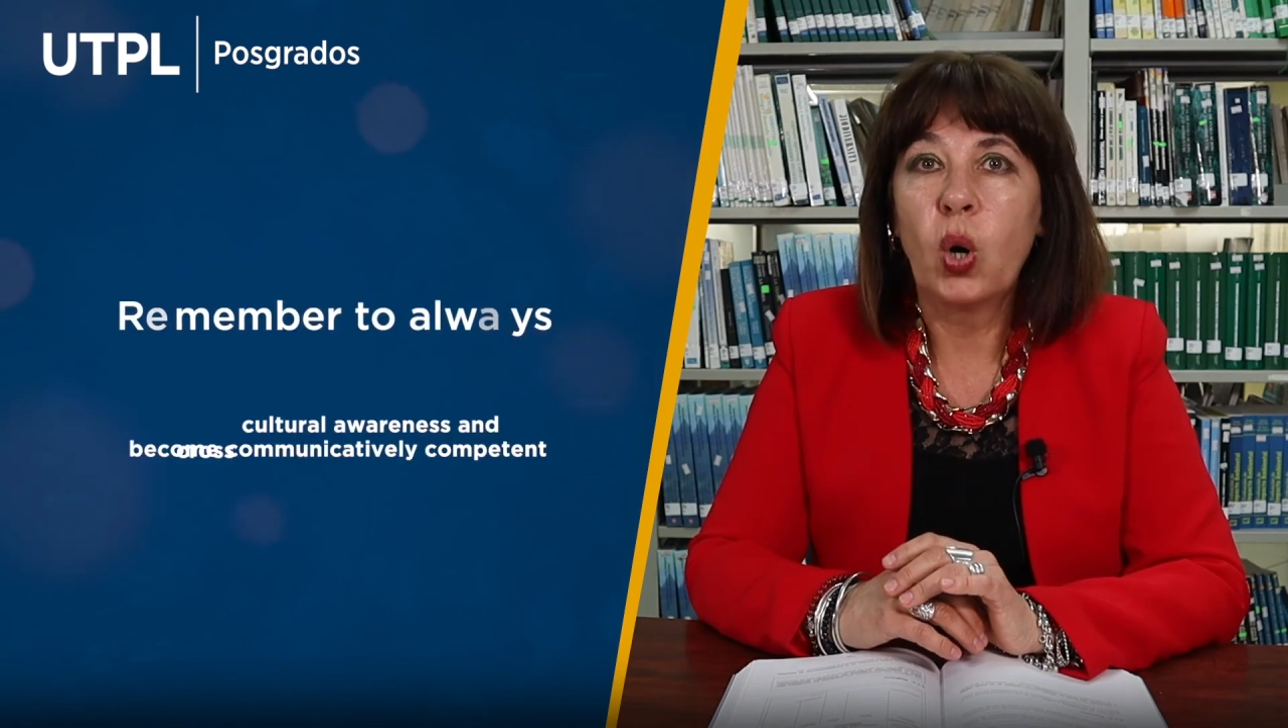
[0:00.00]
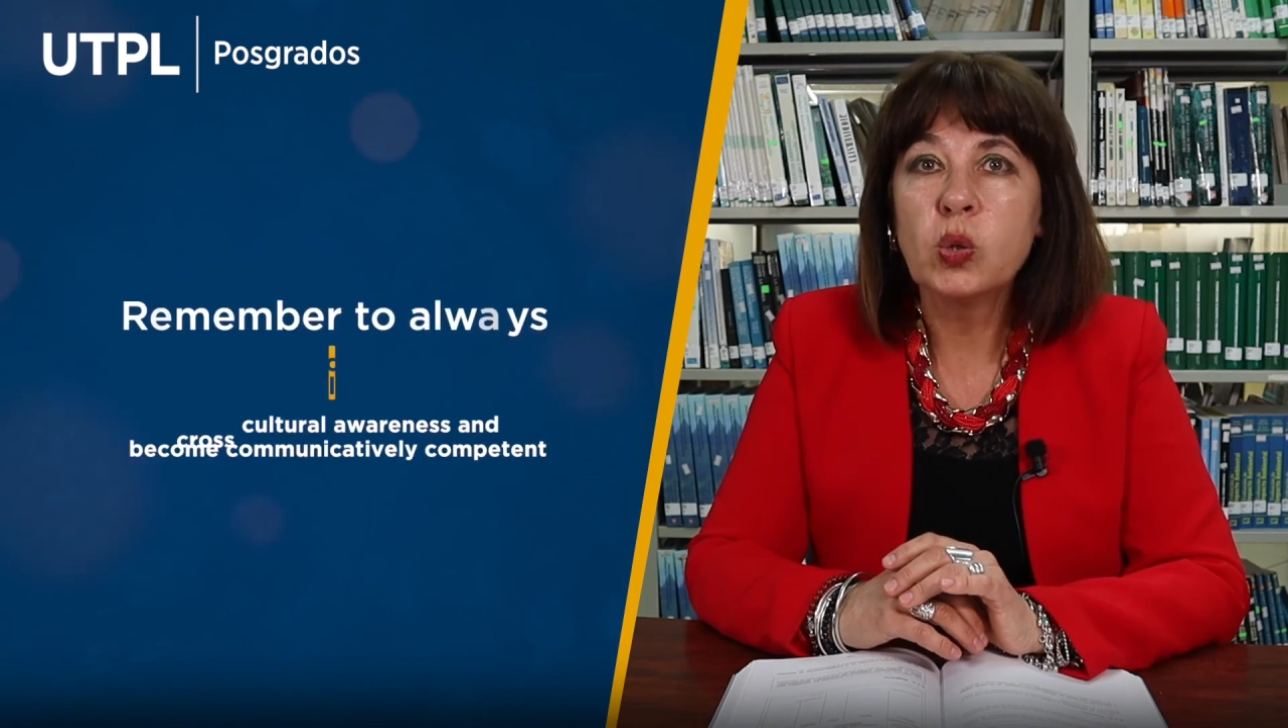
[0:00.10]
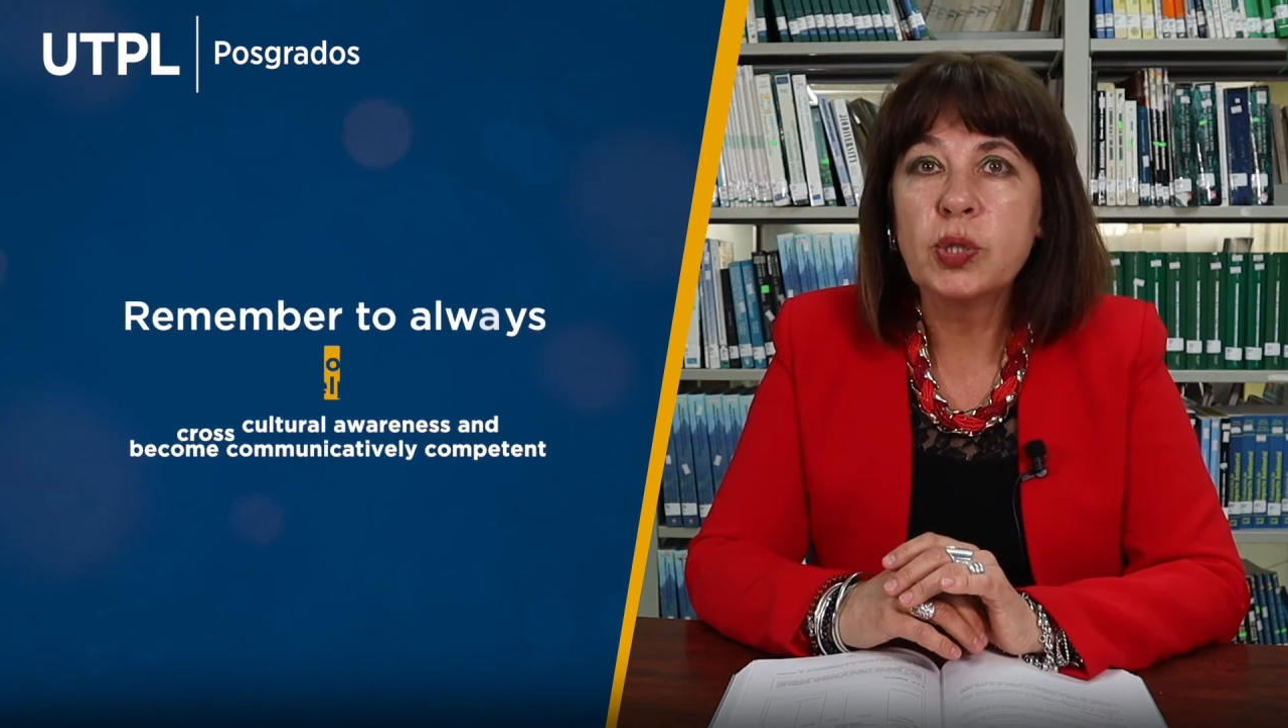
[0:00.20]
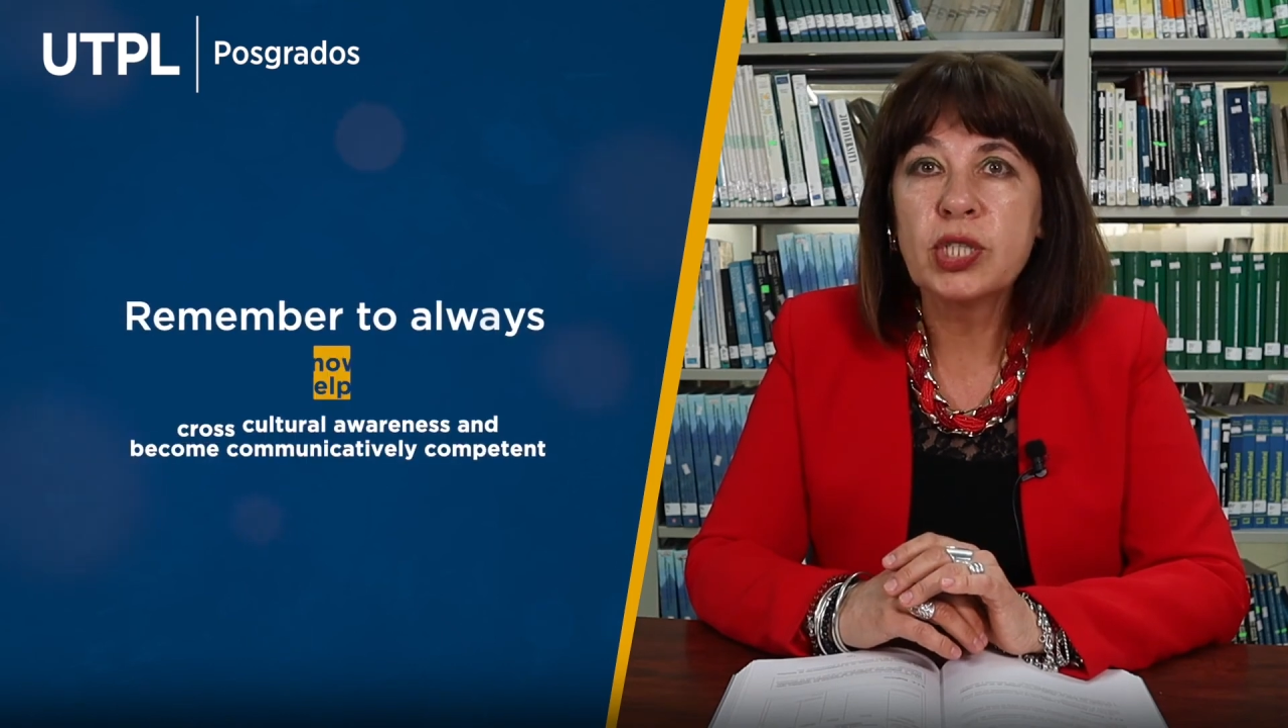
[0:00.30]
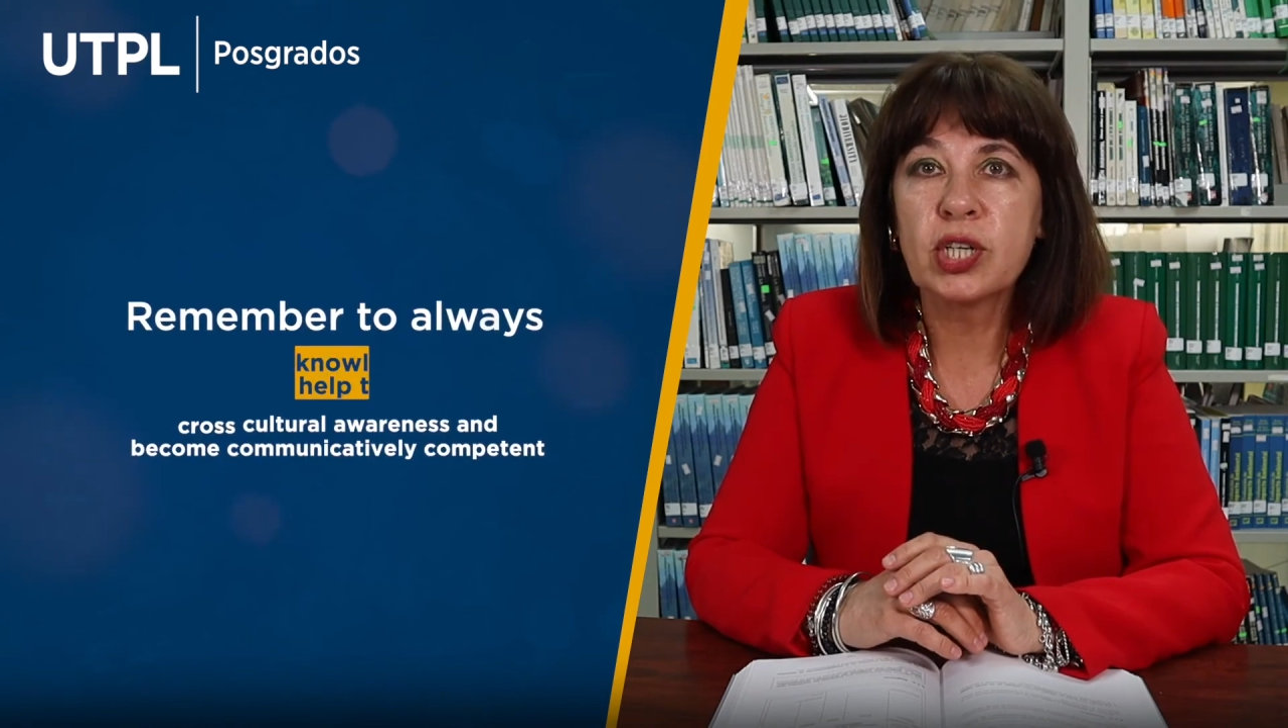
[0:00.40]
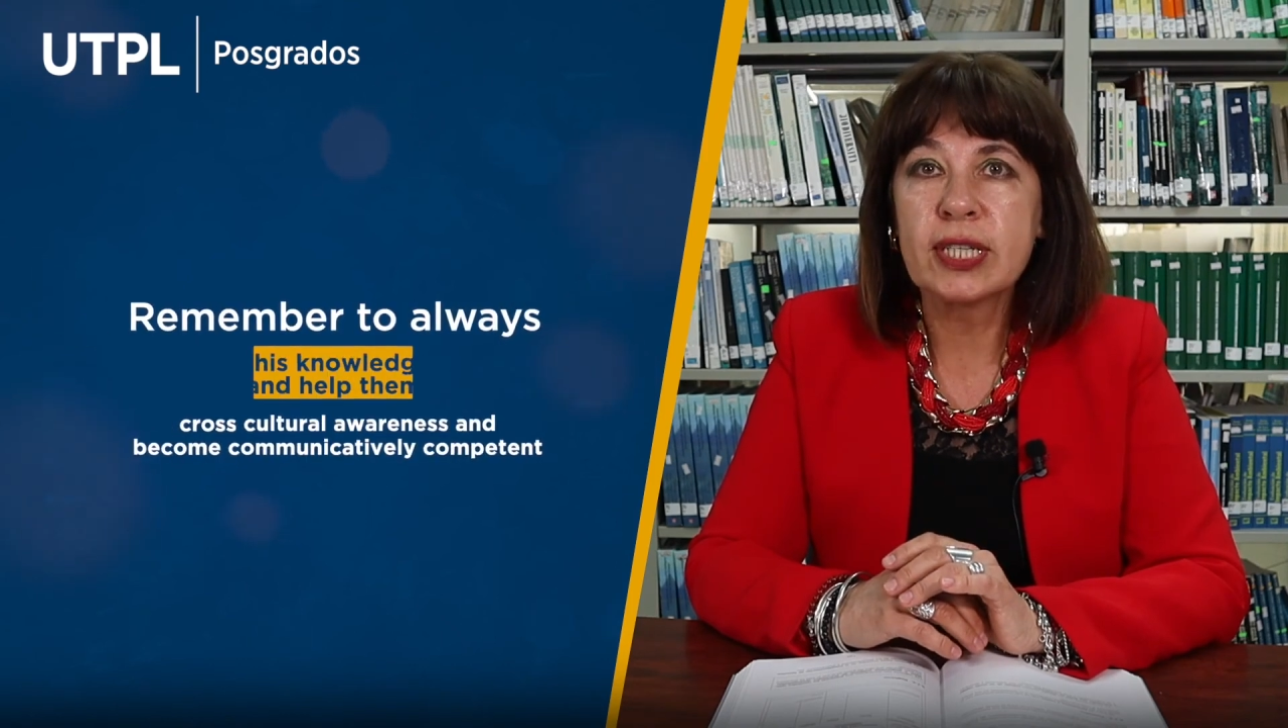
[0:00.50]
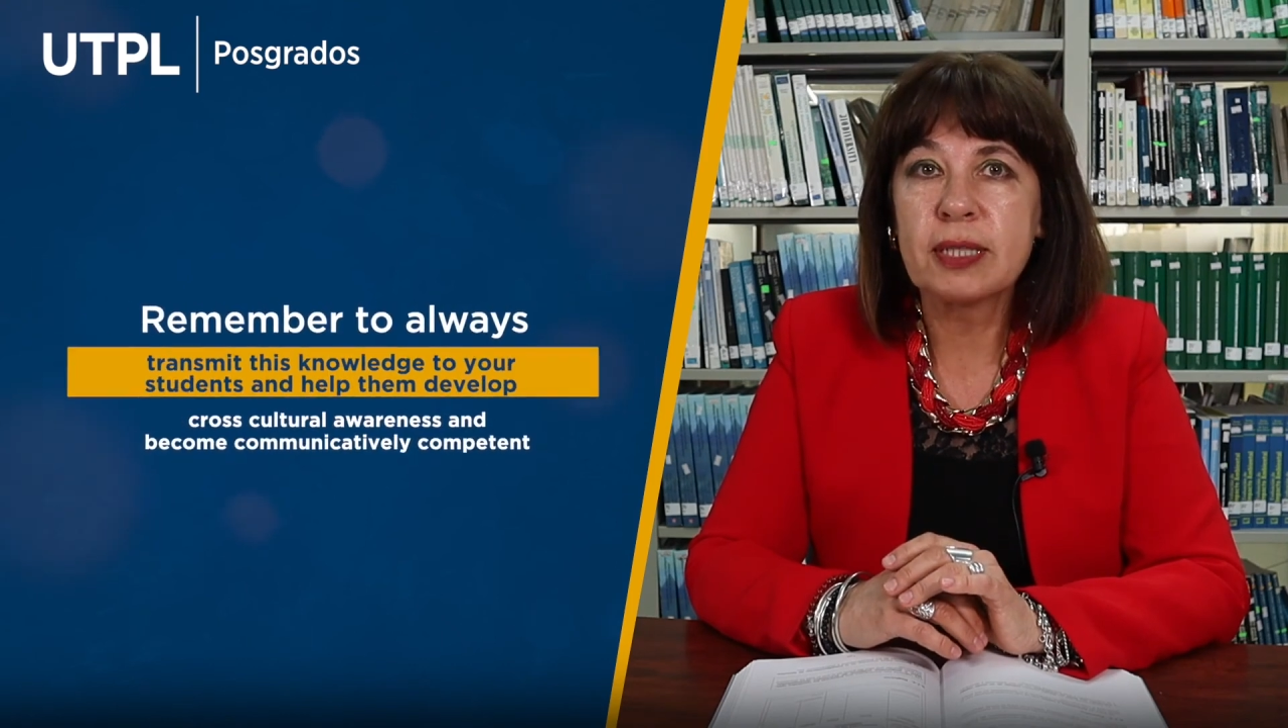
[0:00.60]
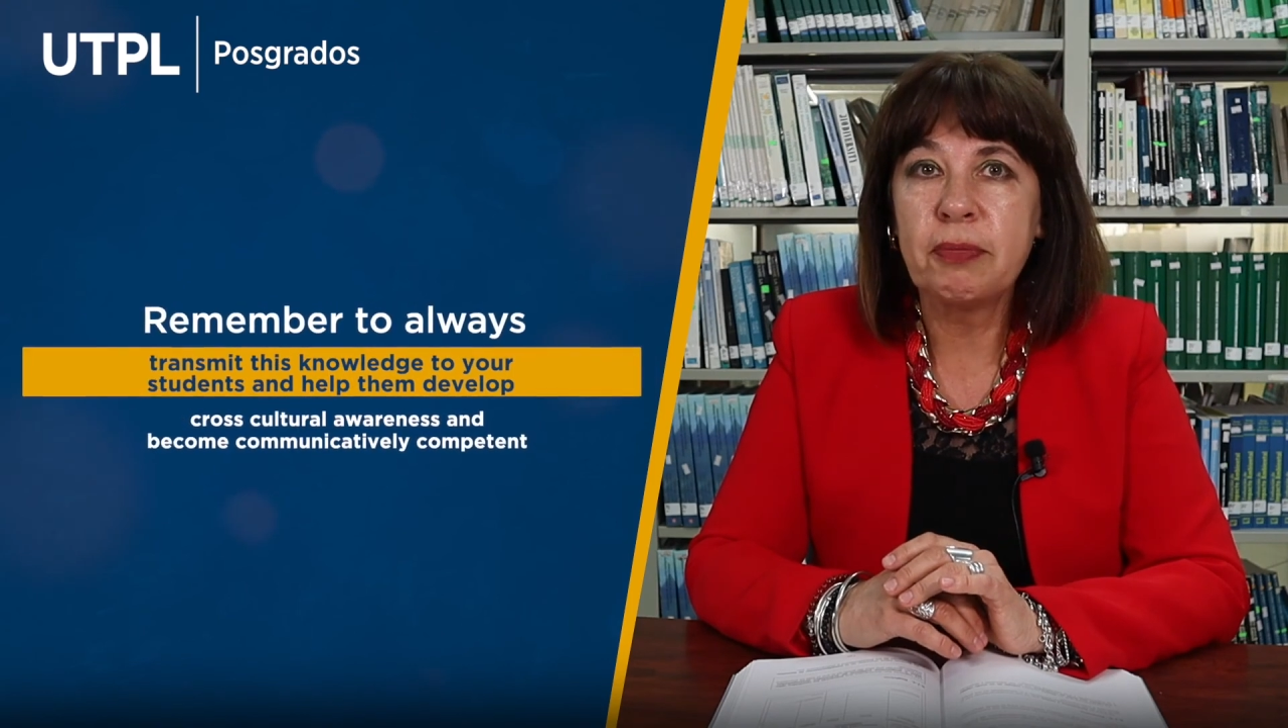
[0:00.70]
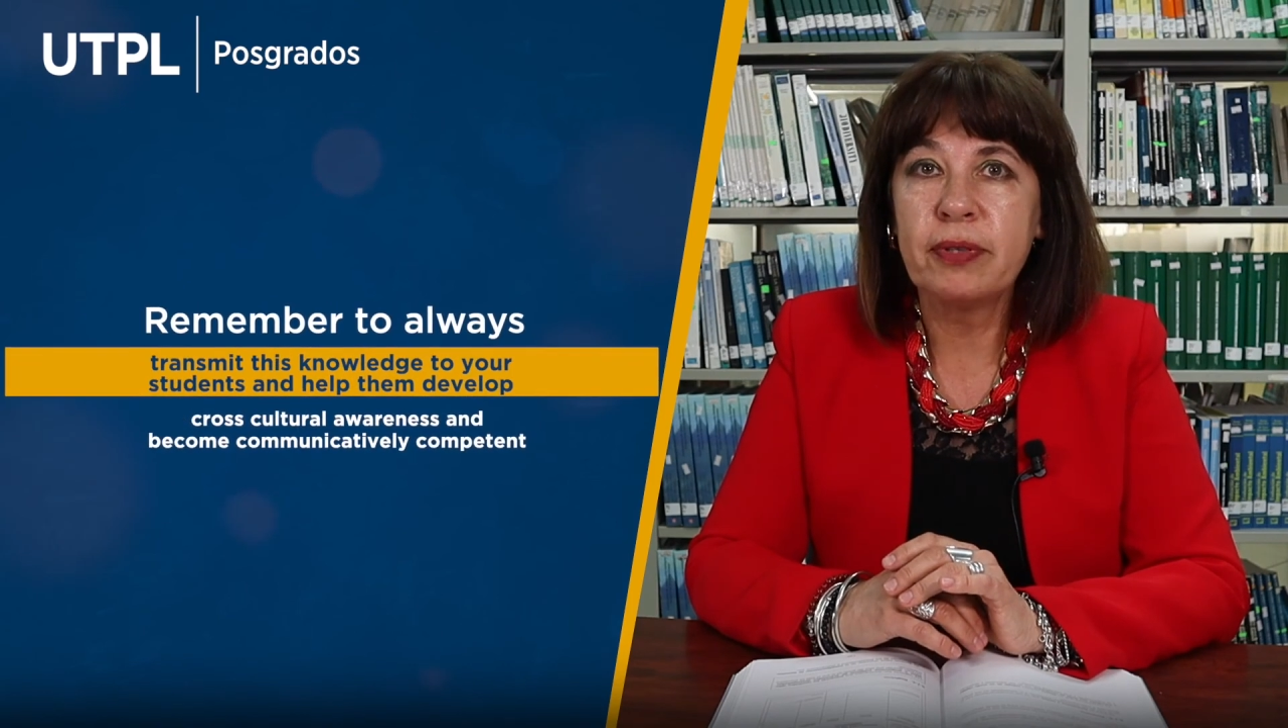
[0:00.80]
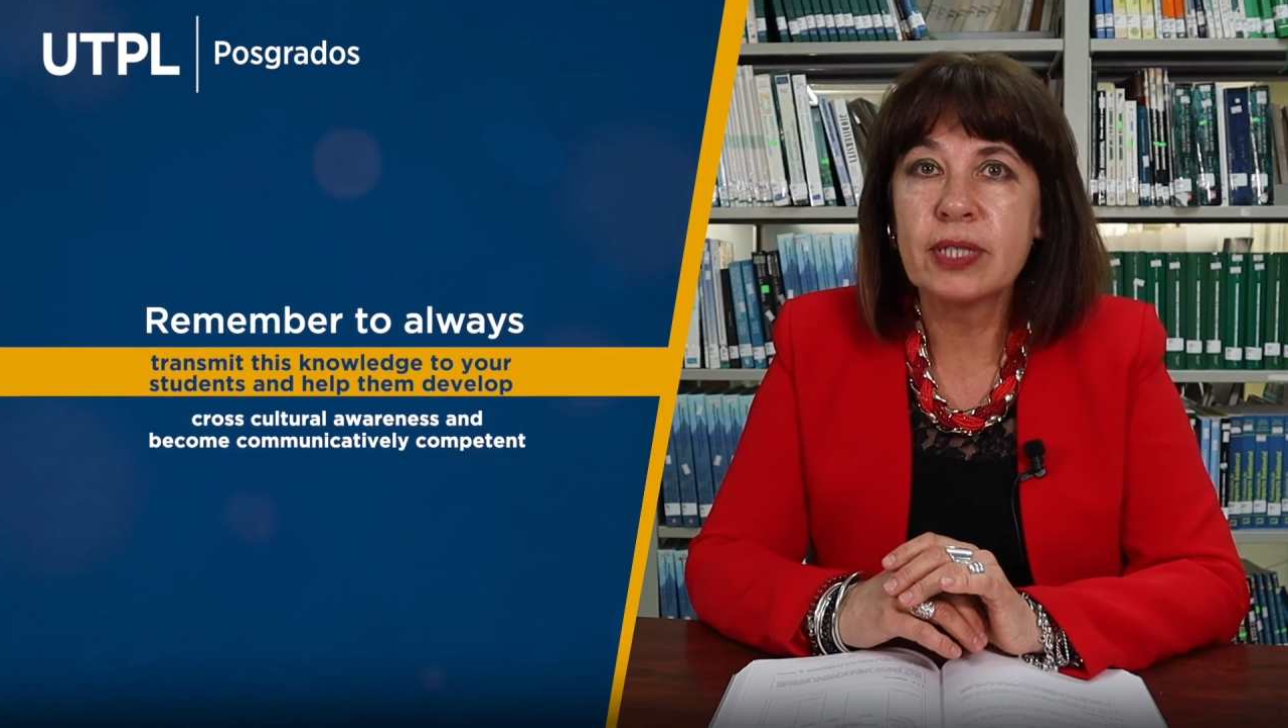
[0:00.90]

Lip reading: always transmit